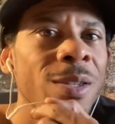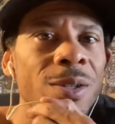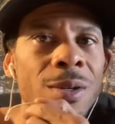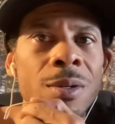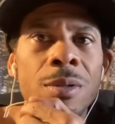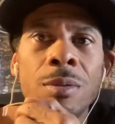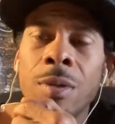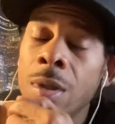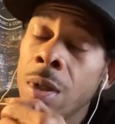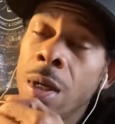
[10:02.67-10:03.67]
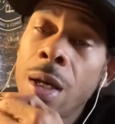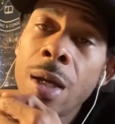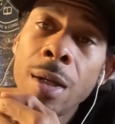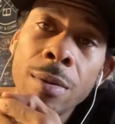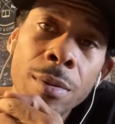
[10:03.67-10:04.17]
So,
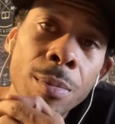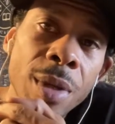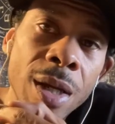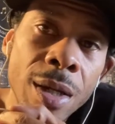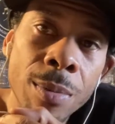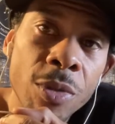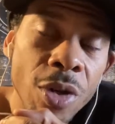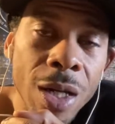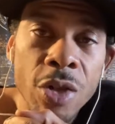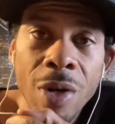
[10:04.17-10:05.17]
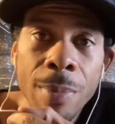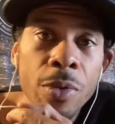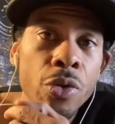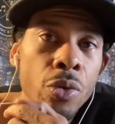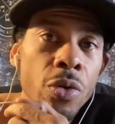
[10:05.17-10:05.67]
hey, I'm here. I'm trying to drop the
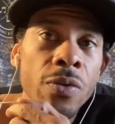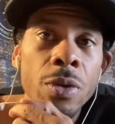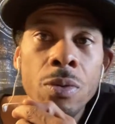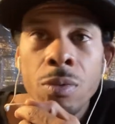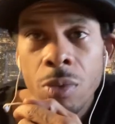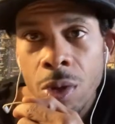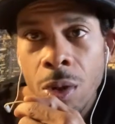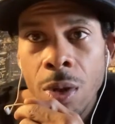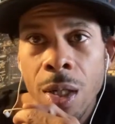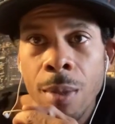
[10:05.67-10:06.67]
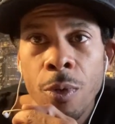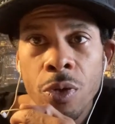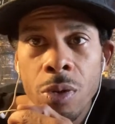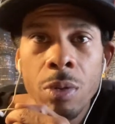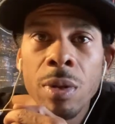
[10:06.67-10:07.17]
jewels for you, and I'm
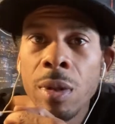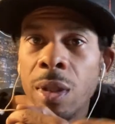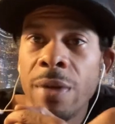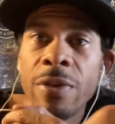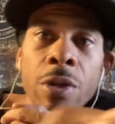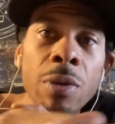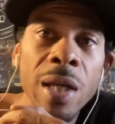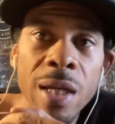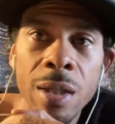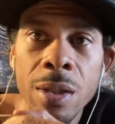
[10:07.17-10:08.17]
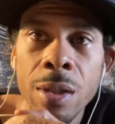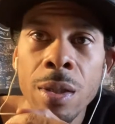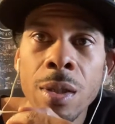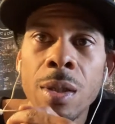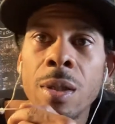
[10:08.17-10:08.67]
also leaving you links,
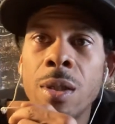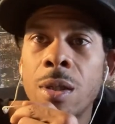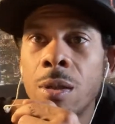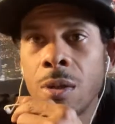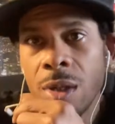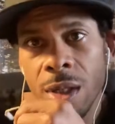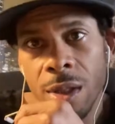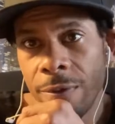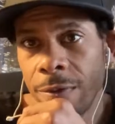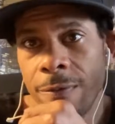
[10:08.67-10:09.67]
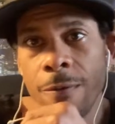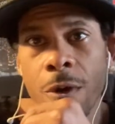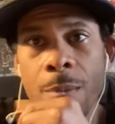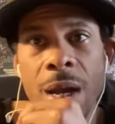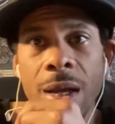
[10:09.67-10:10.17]
in a different
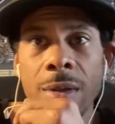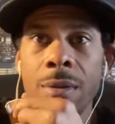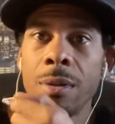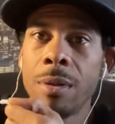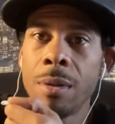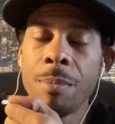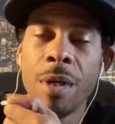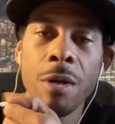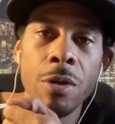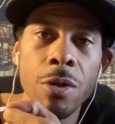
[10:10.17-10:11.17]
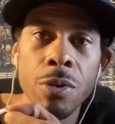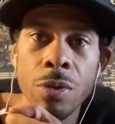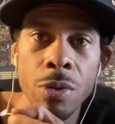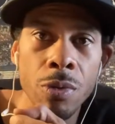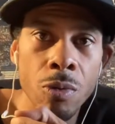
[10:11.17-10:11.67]
format here on
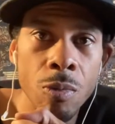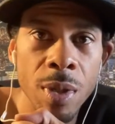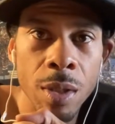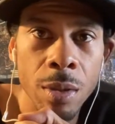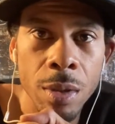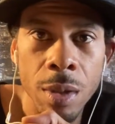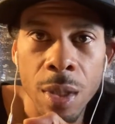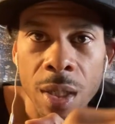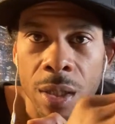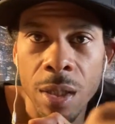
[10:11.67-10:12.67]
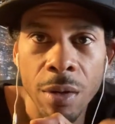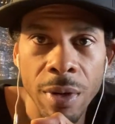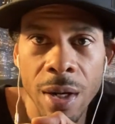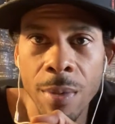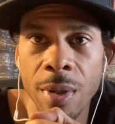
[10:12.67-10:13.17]
YouTube and
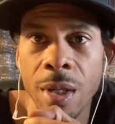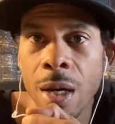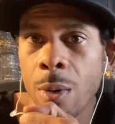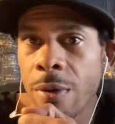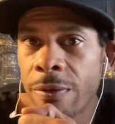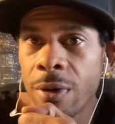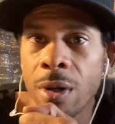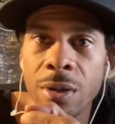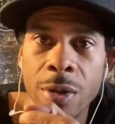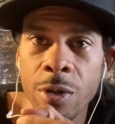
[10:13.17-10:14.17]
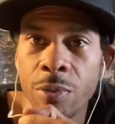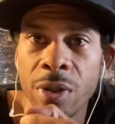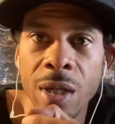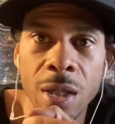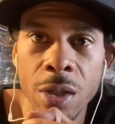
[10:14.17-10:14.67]
Instagram and however else I was
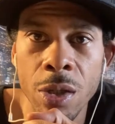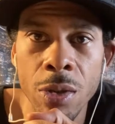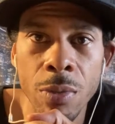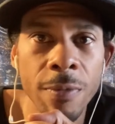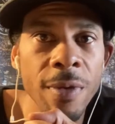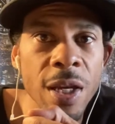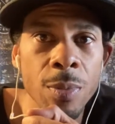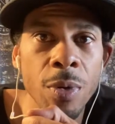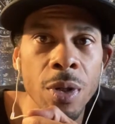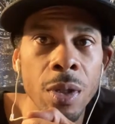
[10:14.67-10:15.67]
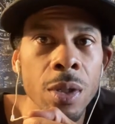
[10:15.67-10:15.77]
presented to you on Facebook.